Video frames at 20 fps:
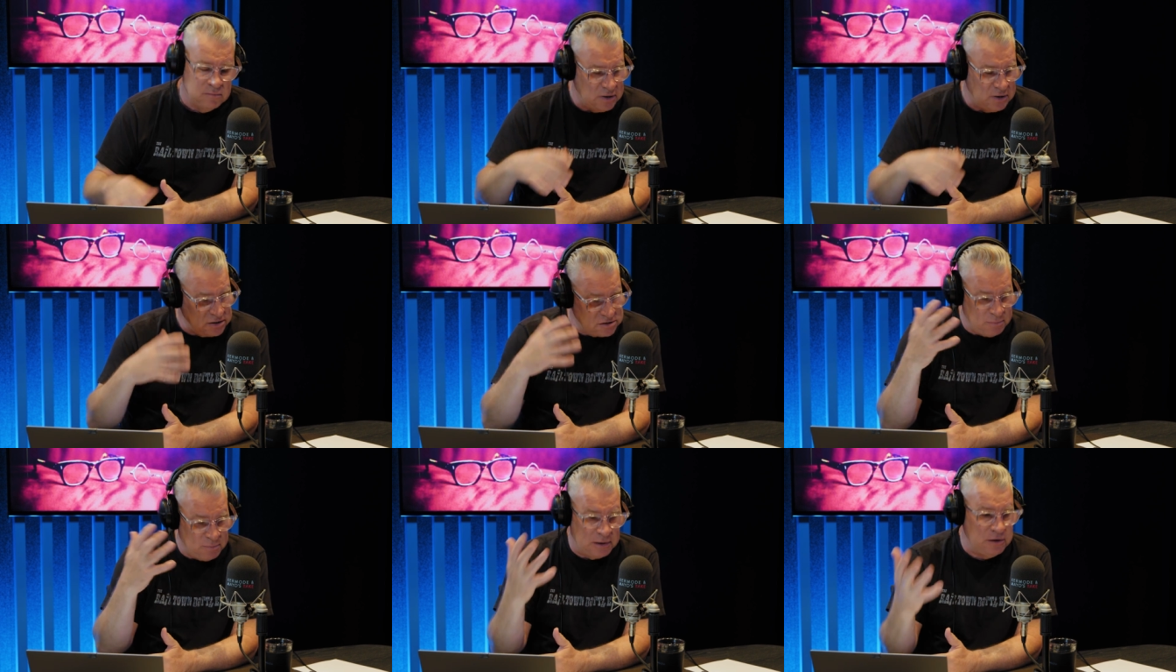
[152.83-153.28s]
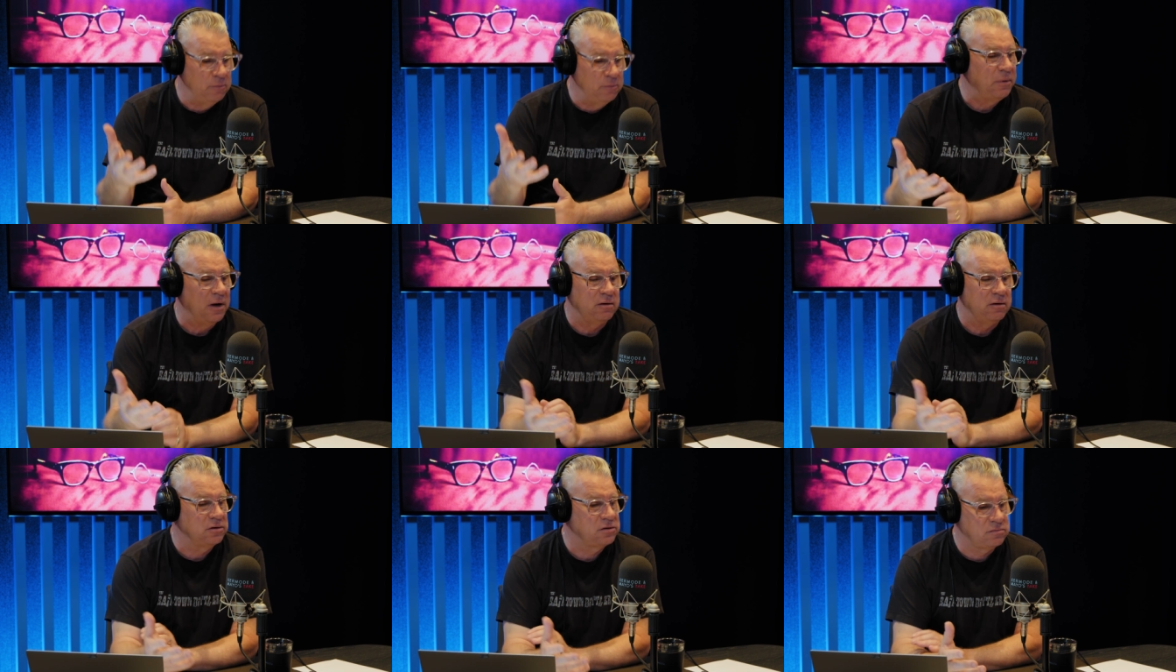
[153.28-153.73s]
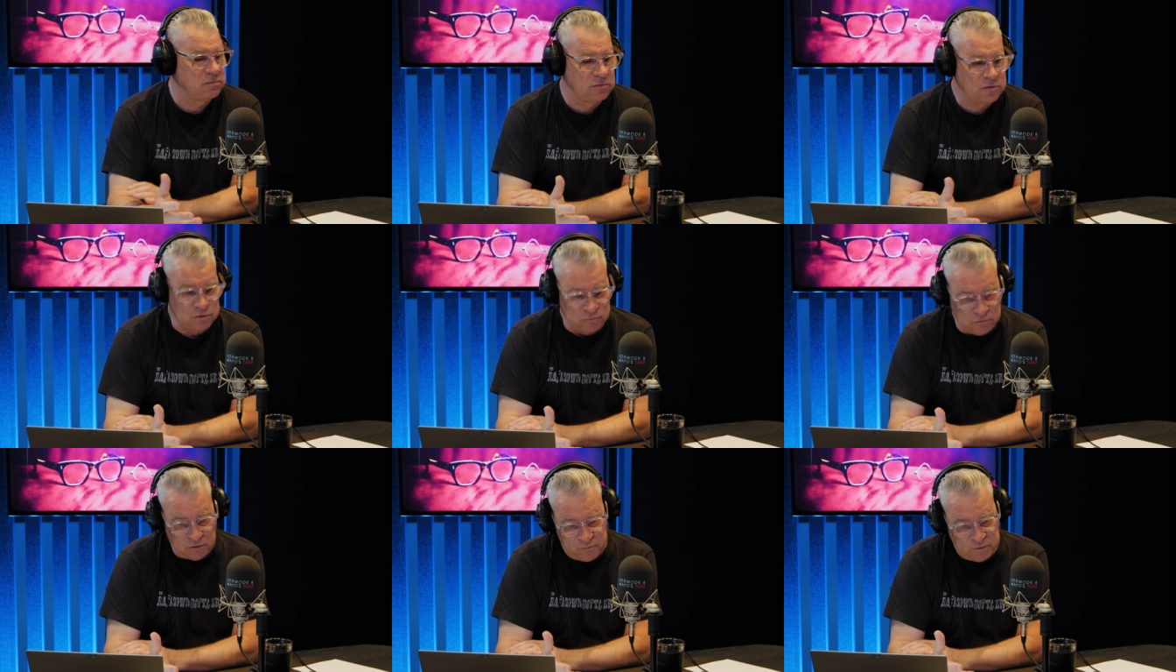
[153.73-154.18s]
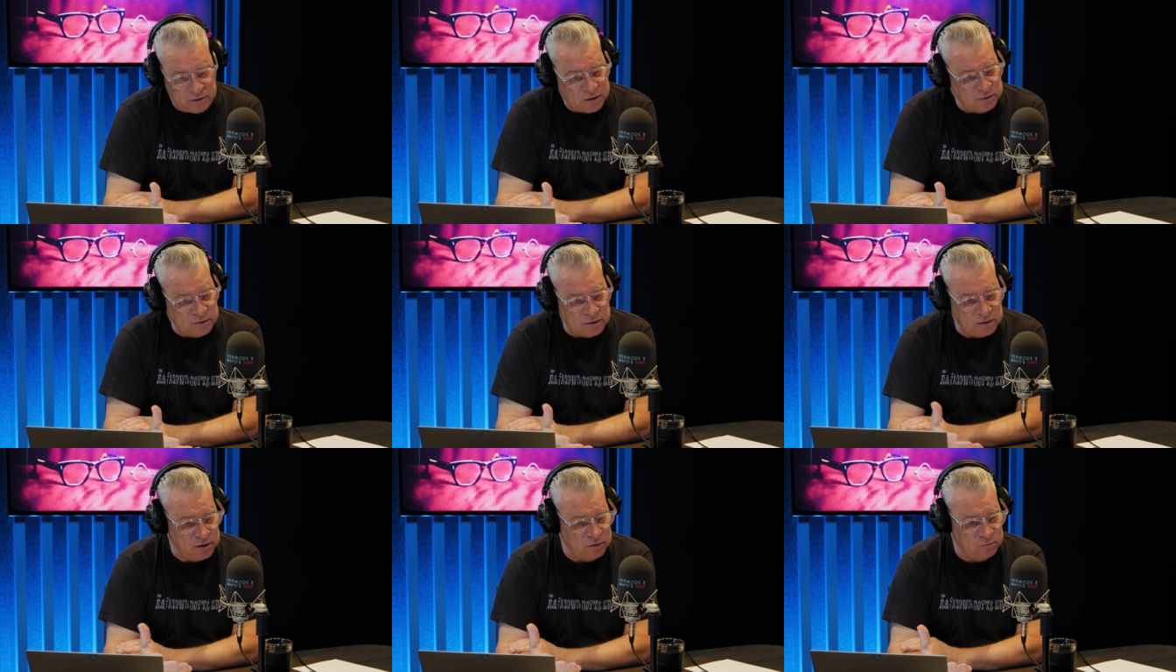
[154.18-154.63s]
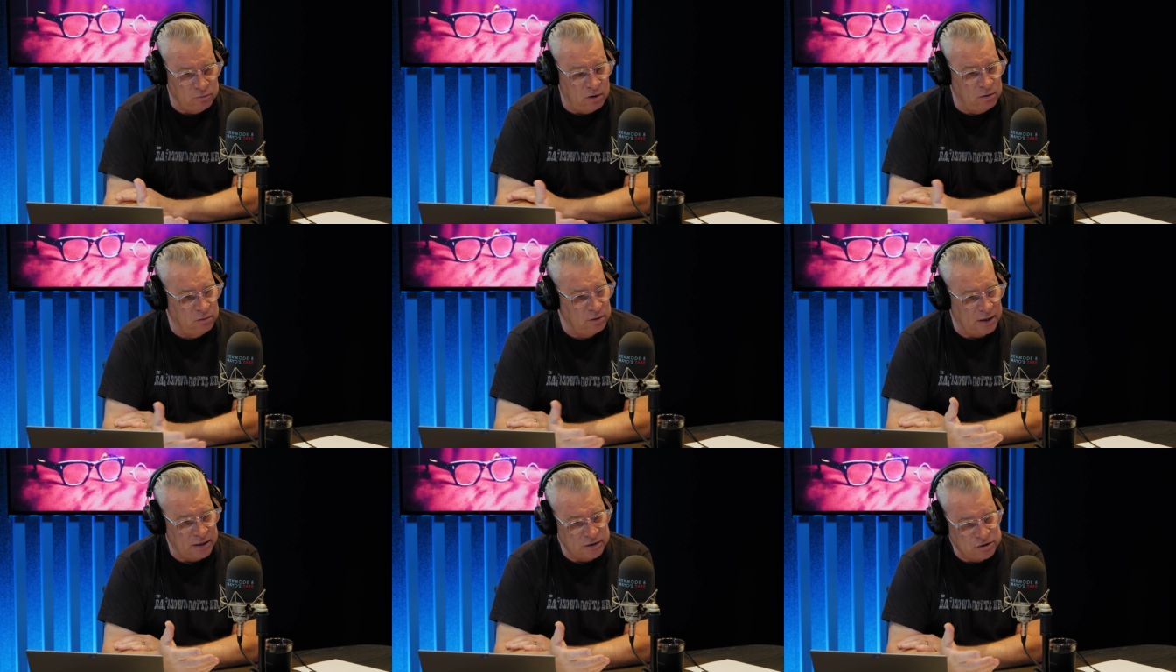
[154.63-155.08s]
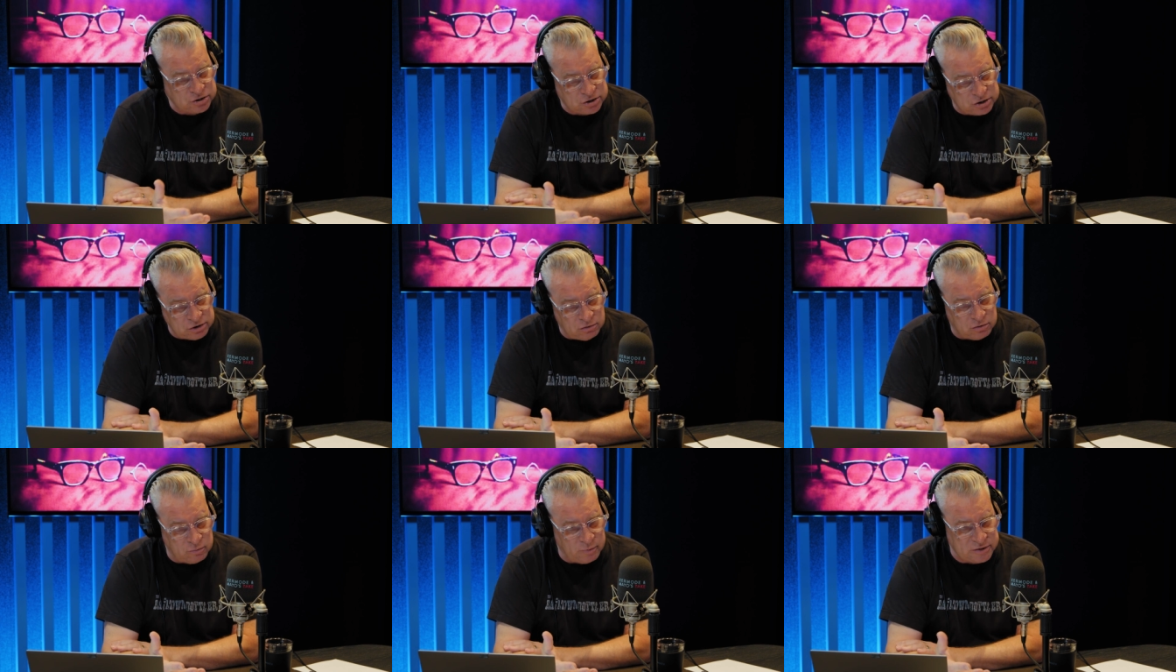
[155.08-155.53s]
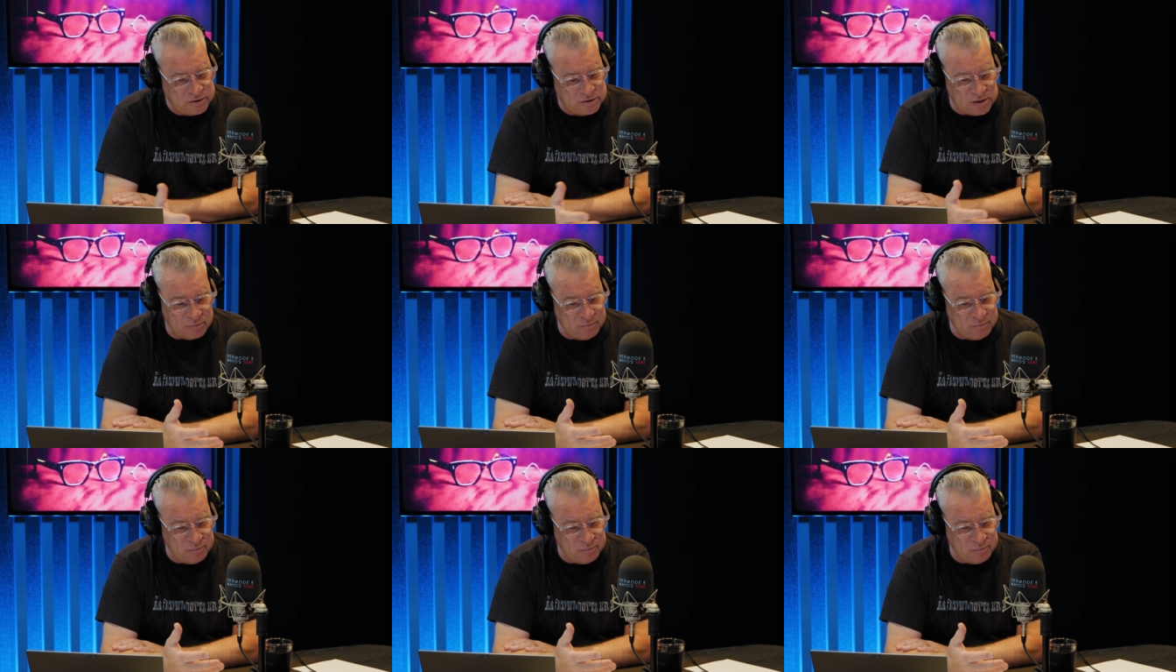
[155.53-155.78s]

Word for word: Isabelle Huppert is terrific in the lead role, as she always.